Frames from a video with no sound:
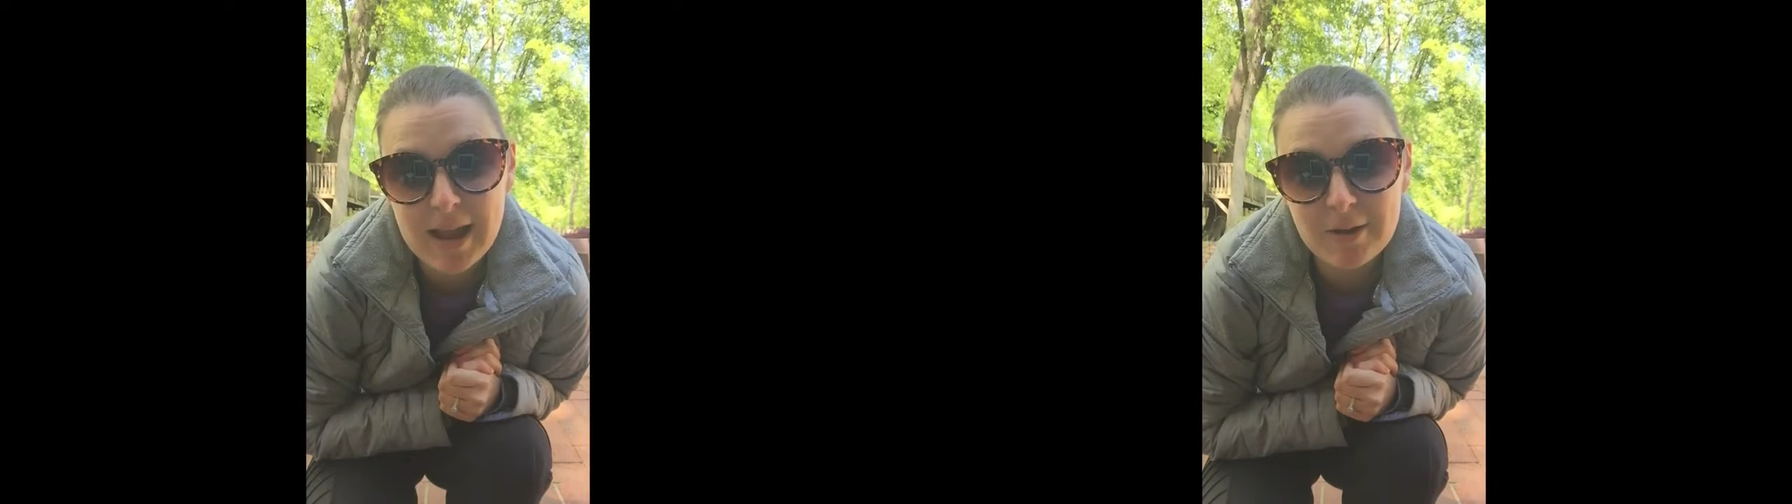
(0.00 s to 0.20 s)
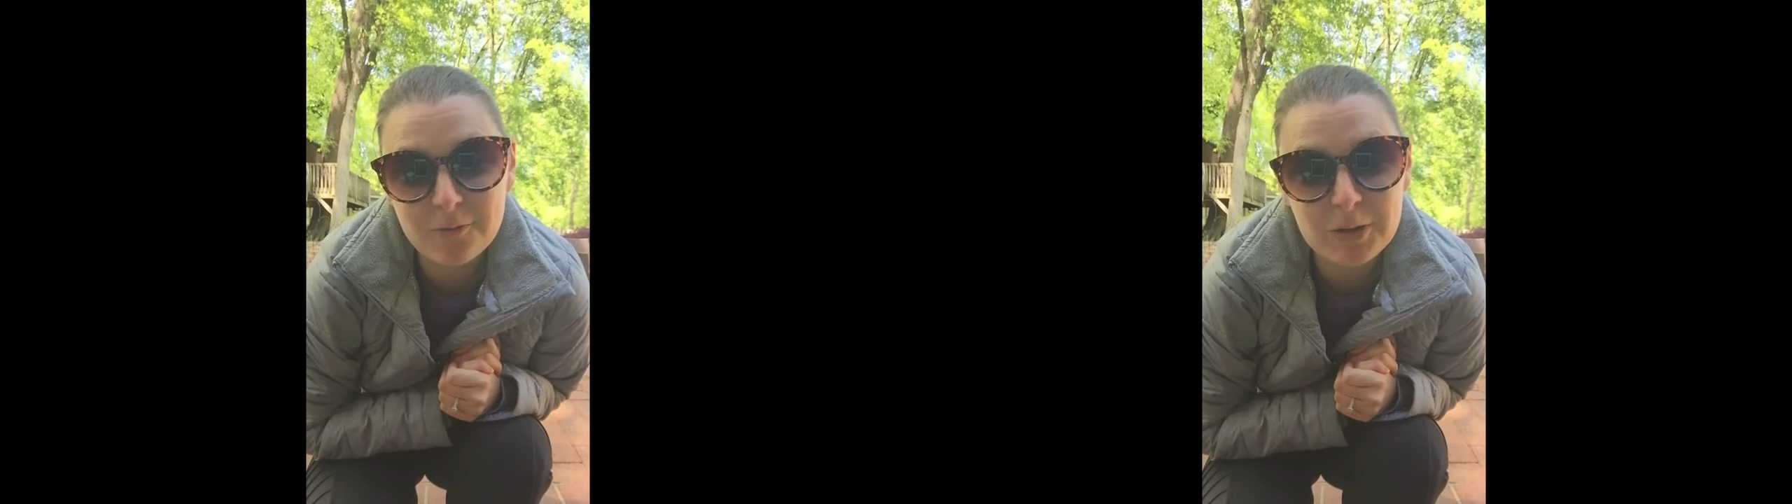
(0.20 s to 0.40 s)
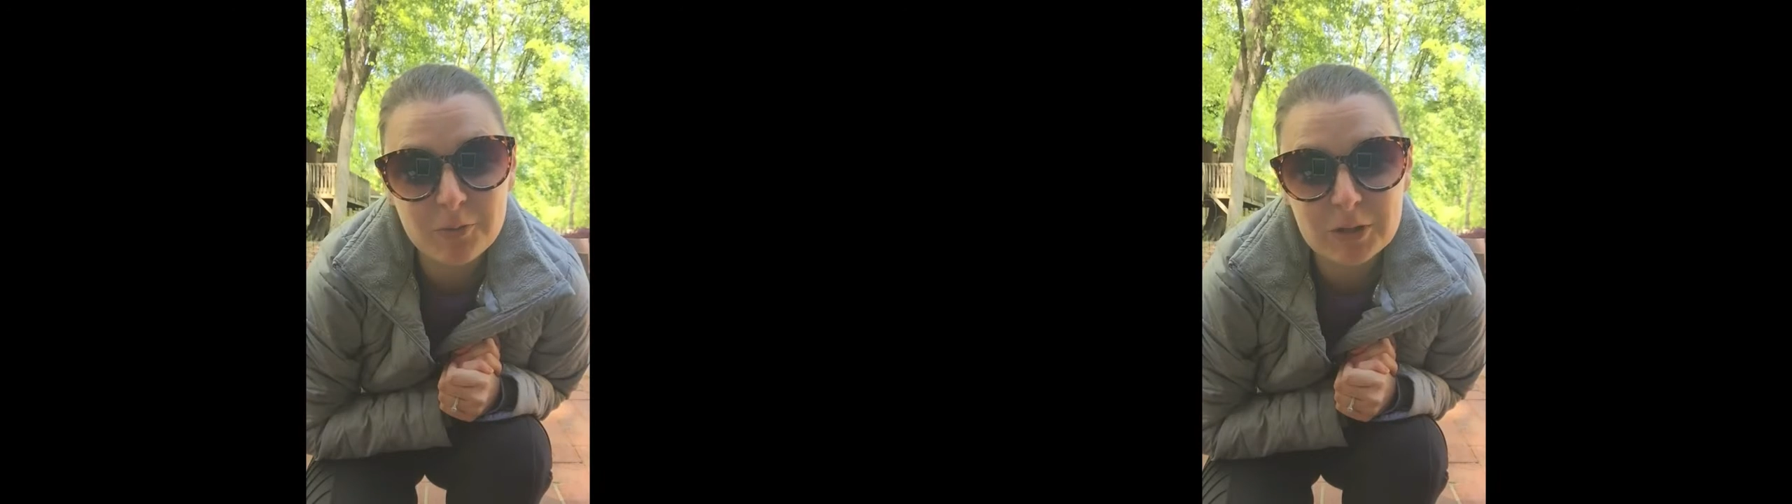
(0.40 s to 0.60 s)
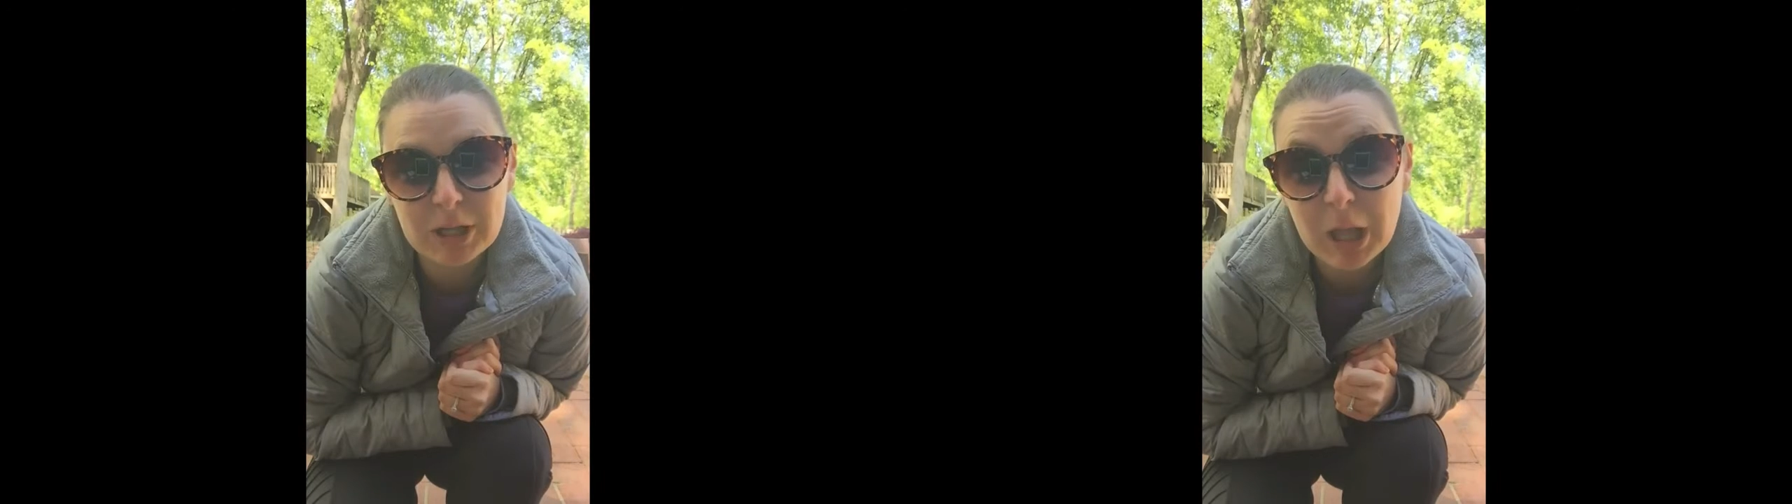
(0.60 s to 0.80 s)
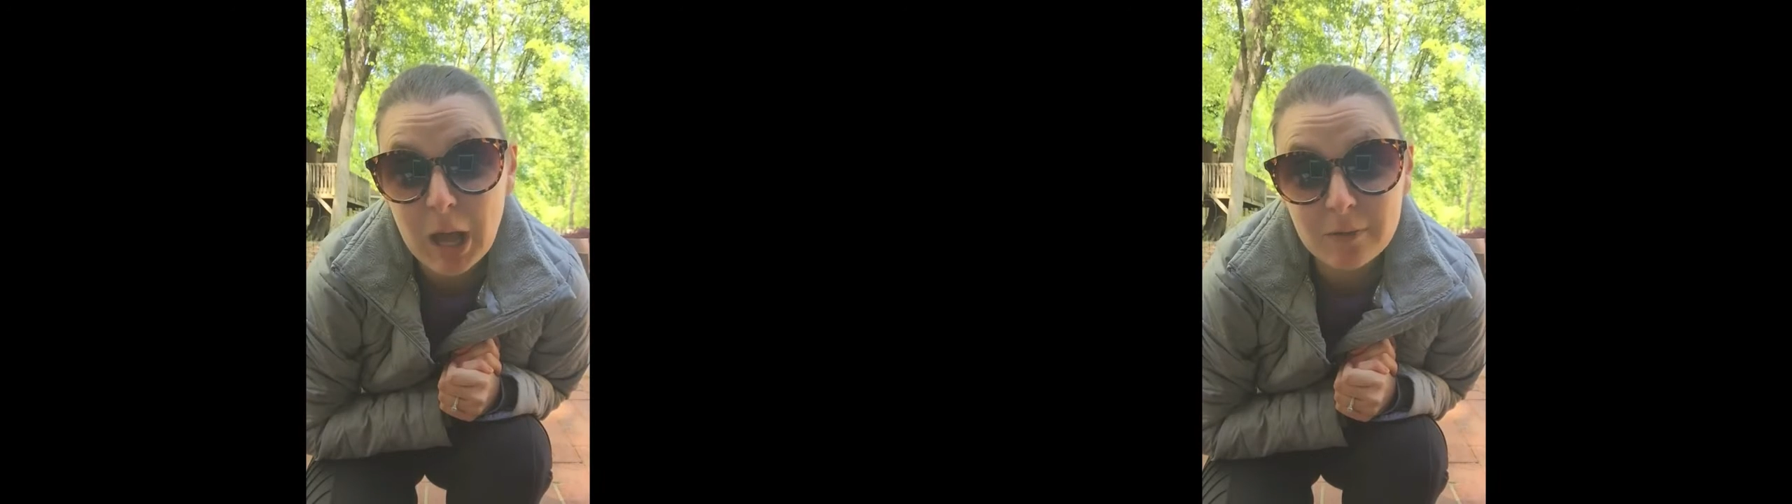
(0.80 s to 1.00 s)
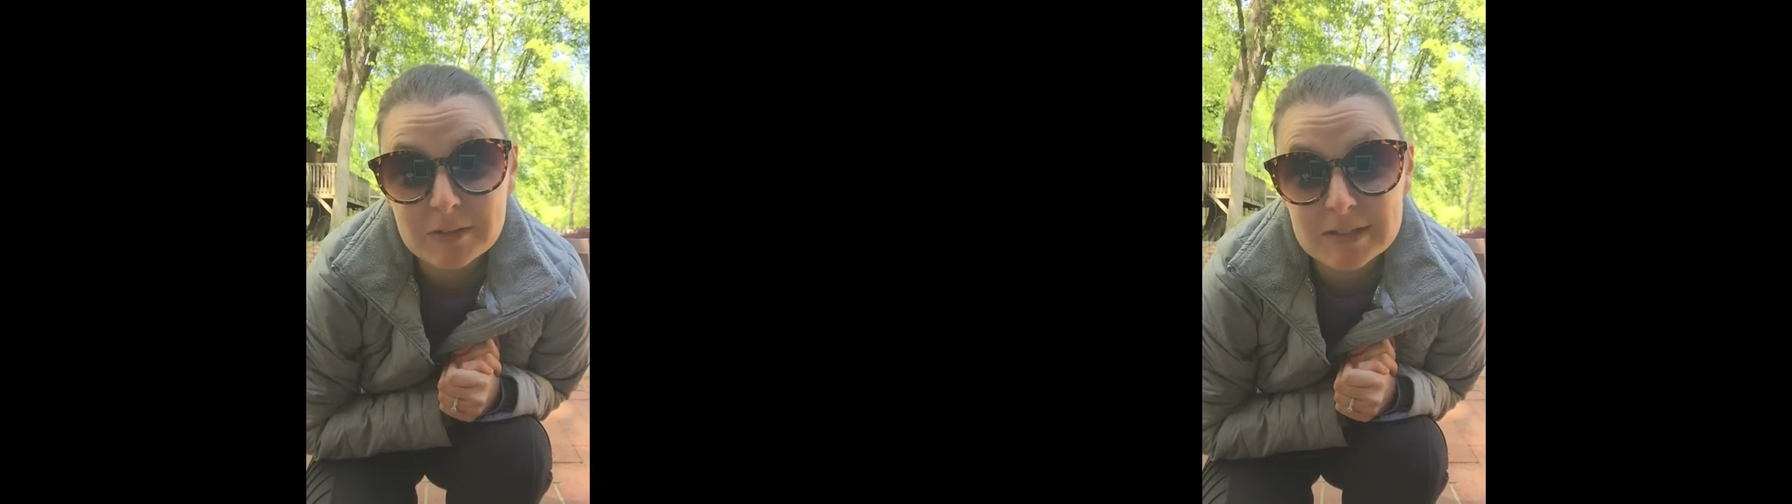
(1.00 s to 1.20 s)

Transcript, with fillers: and we would love to